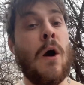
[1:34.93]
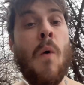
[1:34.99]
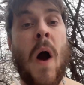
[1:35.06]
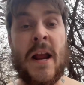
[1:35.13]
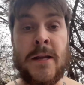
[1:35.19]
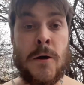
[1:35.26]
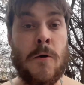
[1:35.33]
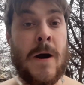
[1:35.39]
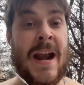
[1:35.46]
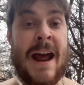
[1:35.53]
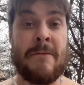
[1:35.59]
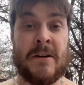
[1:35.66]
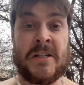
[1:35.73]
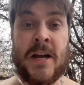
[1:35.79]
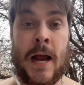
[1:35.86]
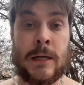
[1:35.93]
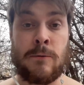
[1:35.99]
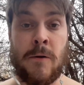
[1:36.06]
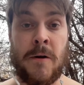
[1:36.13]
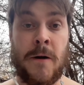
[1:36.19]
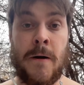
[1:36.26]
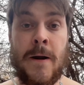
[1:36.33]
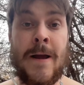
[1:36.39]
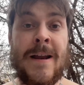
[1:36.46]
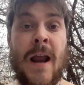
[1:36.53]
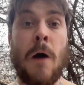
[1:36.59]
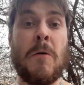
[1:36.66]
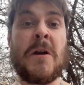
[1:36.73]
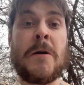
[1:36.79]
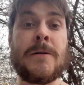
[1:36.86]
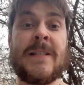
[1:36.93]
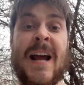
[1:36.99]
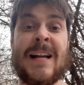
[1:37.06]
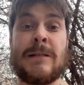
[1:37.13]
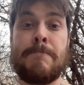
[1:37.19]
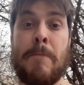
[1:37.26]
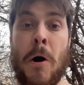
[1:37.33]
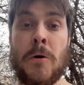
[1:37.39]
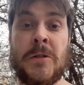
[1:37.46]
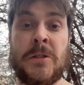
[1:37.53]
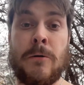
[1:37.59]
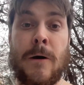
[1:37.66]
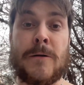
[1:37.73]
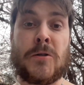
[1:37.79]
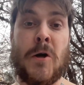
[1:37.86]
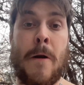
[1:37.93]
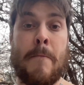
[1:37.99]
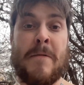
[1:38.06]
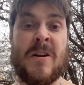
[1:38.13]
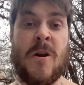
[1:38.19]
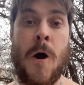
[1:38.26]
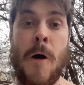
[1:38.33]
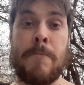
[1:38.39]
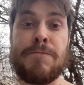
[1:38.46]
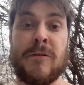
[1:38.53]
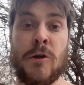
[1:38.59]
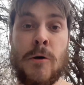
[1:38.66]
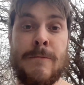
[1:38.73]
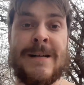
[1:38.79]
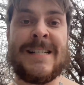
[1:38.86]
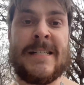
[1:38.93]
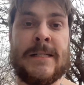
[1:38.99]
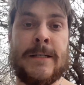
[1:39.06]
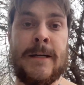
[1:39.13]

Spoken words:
what, you wouldn't have a chance with her. Not with your dense bone structure and banal plumage.